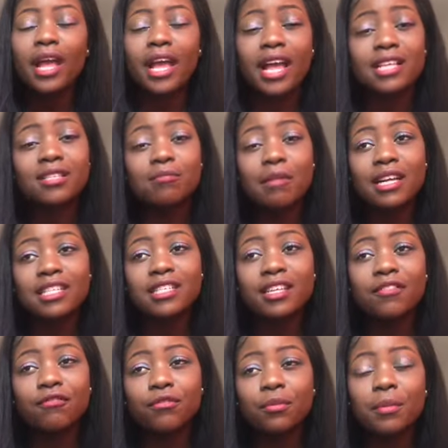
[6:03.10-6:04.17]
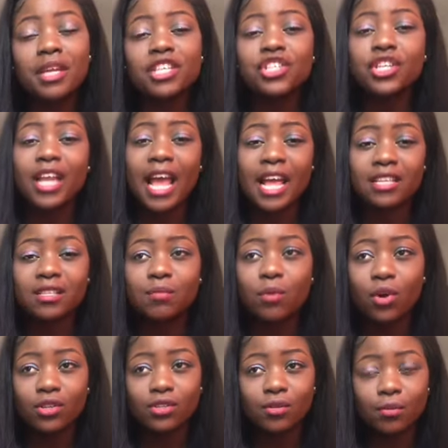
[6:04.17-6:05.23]
as much information as
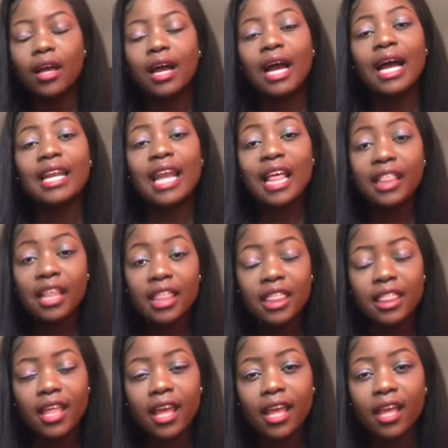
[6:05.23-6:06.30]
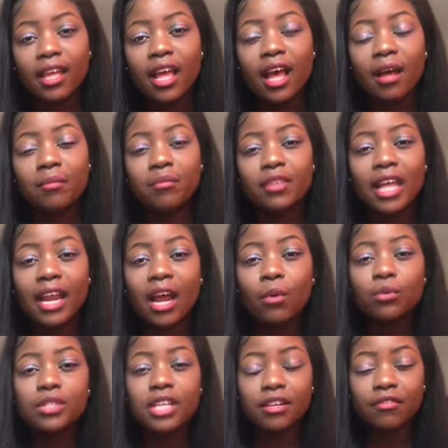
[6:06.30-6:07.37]
possible. Another thing that I
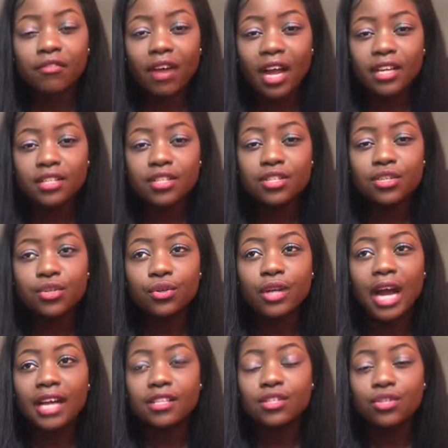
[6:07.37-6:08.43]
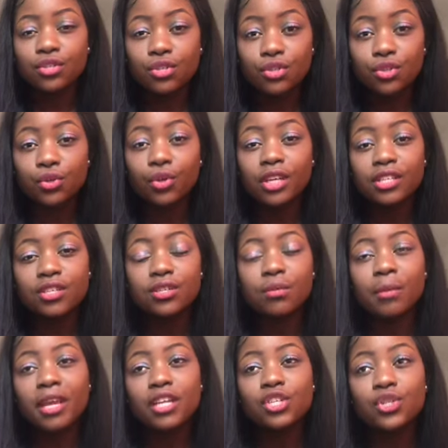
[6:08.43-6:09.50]
would advise you guys to do is to
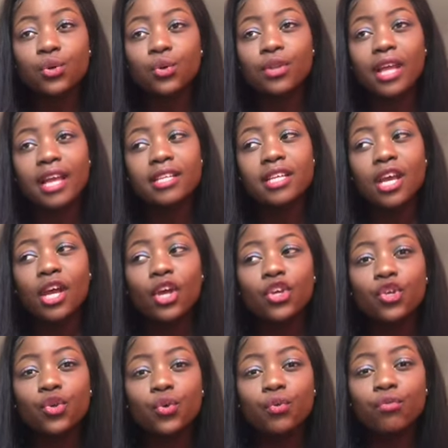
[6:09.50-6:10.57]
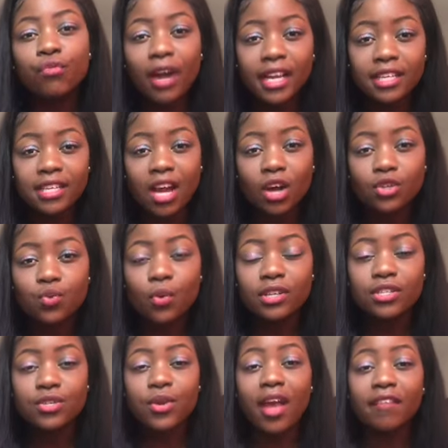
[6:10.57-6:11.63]
make sure that you find out,
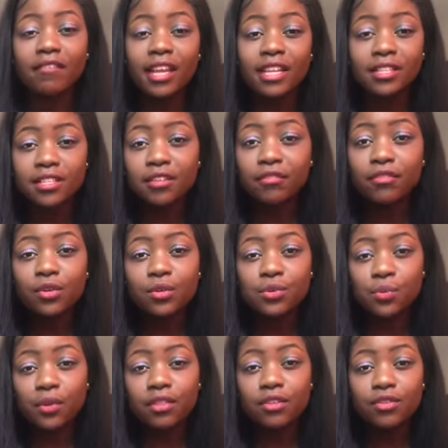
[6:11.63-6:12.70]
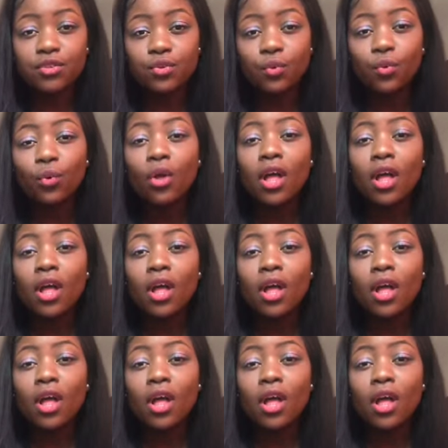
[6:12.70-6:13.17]
once you have interviews with the school,